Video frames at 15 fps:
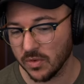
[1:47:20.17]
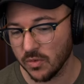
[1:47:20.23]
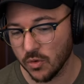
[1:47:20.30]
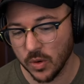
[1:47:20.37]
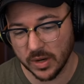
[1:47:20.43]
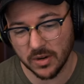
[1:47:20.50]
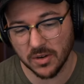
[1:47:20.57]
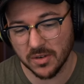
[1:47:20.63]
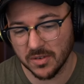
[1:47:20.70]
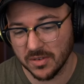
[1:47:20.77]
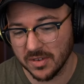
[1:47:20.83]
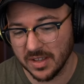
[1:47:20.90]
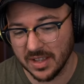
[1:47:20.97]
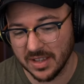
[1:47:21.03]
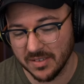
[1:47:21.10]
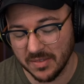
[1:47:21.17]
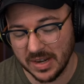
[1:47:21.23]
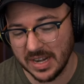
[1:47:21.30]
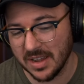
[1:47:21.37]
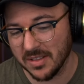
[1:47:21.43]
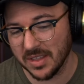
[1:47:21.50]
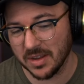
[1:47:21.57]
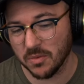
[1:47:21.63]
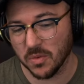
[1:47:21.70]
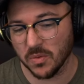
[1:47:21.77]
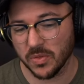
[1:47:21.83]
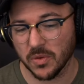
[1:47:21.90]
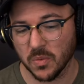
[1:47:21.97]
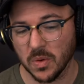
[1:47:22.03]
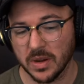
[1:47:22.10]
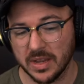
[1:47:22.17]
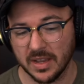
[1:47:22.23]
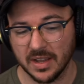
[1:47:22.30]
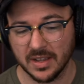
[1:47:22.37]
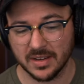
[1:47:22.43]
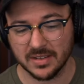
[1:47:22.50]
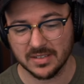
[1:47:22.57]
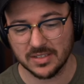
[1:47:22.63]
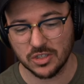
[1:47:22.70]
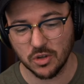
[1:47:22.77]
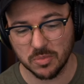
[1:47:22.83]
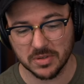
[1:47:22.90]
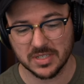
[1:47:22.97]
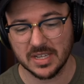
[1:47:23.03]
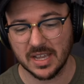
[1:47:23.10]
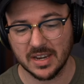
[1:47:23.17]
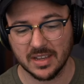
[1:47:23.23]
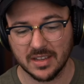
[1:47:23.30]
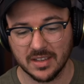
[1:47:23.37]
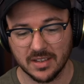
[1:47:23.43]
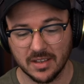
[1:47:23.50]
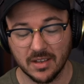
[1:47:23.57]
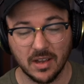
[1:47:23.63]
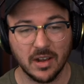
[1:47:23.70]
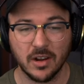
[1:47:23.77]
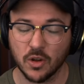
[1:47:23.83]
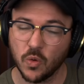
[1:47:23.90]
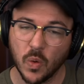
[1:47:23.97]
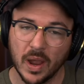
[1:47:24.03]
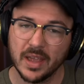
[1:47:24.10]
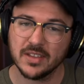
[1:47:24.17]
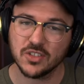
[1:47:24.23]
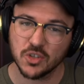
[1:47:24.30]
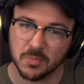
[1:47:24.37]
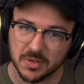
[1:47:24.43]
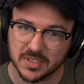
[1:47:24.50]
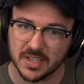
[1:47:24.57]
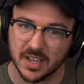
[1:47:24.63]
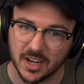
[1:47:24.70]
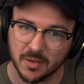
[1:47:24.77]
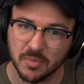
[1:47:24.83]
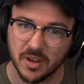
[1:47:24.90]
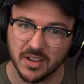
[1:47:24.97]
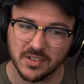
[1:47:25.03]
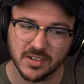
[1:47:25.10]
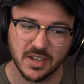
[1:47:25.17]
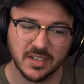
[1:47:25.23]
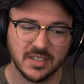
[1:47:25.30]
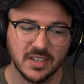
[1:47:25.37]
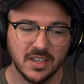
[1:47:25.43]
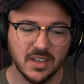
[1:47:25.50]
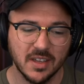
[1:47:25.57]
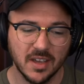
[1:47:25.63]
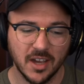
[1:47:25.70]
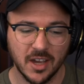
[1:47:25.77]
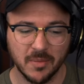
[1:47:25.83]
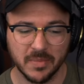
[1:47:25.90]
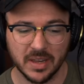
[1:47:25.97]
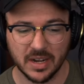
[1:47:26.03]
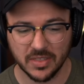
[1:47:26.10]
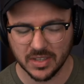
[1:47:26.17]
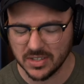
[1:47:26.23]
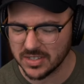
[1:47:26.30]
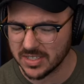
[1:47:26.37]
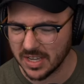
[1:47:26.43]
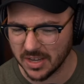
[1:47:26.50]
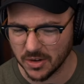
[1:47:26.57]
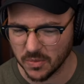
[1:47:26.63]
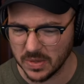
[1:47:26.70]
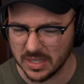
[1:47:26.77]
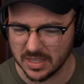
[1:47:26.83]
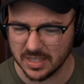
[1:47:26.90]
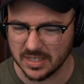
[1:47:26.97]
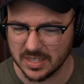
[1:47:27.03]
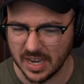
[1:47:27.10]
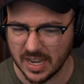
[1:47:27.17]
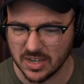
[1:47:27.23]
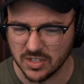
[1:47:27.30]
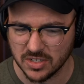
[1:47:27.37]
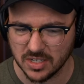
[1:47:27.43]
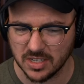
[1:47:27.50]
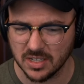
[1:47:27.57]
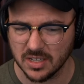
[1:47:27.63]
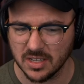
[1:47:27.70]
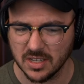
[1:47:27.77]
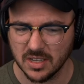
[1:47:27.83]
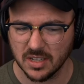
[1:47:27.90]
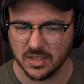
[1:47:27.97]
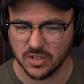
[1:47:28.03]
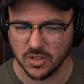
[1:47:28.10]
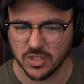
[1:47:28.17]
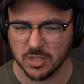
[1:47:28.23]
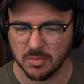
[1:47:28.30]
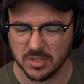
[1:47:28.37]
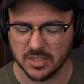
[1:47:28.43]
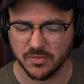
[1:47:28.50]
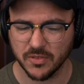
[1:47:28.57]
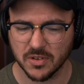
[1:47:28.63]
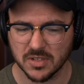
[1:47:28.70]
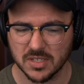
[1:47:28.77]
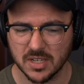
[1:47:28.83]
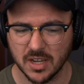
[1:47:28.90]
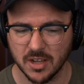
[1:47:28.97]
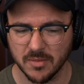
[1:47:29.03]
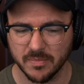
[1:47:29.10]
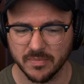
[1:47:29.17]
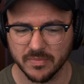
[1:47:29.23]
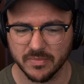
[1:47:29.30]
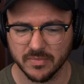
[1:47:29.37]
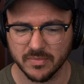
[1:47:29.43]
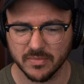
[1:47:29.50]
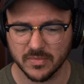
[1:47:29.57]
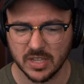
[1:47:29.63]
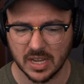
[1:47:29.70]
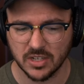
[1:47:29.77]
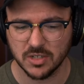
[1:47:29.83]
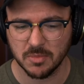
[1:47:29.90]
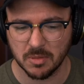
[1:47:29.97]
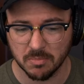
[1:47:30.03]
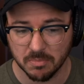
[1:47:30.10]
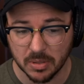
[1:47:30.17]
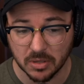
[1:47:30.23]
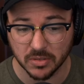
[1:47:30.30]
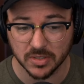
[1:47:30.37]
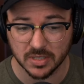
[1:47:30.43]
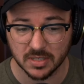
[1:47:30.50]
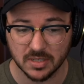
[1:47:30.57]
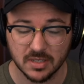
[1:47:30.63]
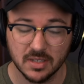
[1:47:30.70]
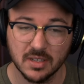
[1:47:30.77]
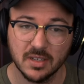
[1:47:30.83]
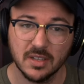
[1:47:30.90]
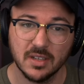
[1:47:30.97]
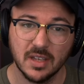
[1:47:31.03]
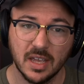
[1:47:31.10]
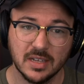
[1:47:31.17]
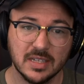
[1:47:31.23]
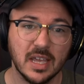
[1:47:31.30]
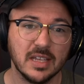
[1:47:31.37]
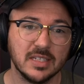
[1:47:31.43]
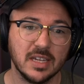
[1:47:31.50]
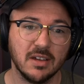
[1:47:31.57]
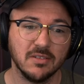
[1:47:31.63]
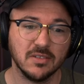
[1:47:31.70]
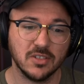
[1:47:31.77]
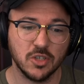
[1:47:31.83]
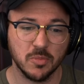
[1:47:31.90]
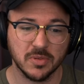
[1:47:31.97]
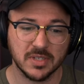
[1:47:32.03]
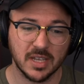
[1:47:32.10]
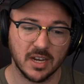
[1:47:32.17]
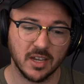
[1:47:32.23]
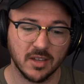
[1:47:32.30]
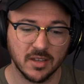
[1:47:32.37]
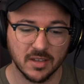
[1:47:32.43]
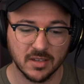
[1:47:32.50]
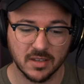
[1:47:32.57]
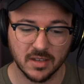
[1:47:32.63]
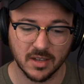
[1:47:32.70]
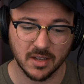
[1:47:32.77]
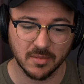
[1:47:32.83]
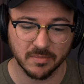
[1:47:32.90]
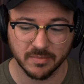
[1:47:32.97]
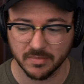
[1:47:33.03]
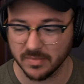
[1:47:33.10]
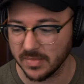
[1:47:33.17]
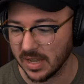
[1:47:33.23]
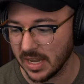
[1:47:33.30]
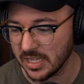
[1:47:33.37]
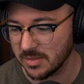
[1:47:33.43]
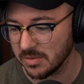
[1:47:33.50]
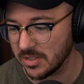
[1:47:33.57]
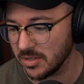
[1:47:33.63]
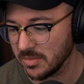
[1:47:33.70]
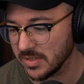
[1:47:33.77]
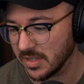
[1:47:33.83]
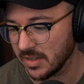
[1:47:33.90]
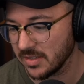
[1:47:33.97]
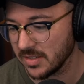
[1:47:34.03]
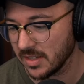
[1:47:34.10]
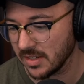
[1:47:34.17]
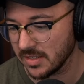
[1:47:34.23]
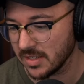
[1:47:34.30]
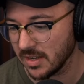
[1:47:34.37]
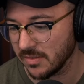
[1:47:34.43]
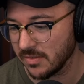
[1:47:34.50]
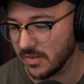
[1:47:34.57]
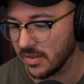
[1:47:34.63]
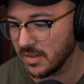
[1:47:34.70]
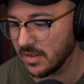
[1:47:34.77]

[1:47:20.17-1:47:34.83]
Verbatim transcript: quicker, right now, like they're working on supersonic, on a quiet supersonic project that I think just got greenlit to actually do some of its first, to actually be built and test out supersonic, high-speed supersonic stuff.